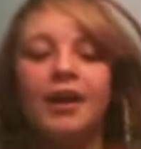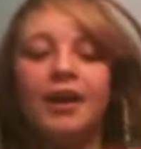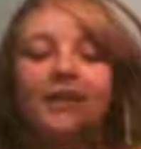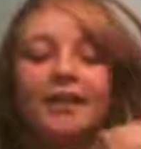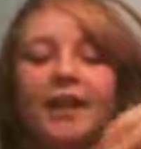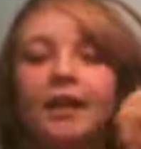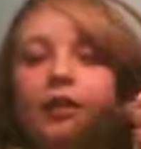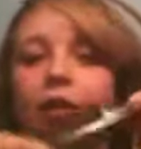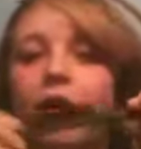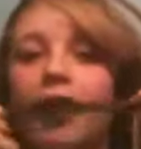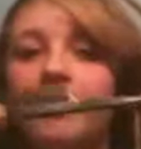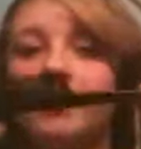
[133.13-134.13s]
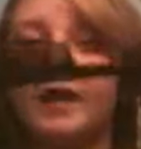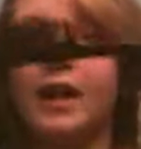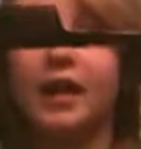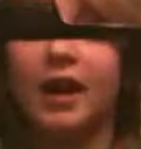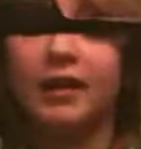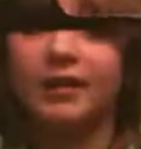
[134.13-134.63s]
It's thick though.
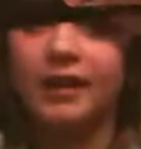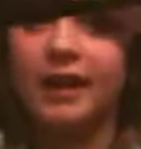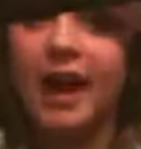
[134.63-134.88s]
Obviously, it